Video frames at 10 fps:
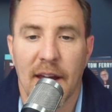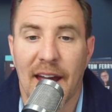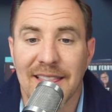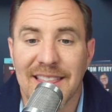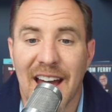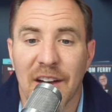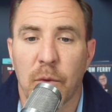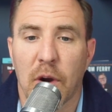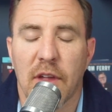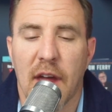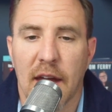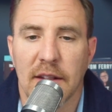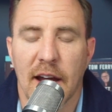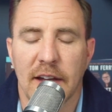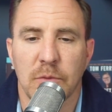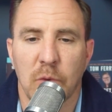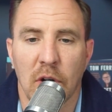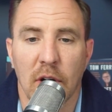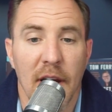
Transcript: and that of where the headlines were.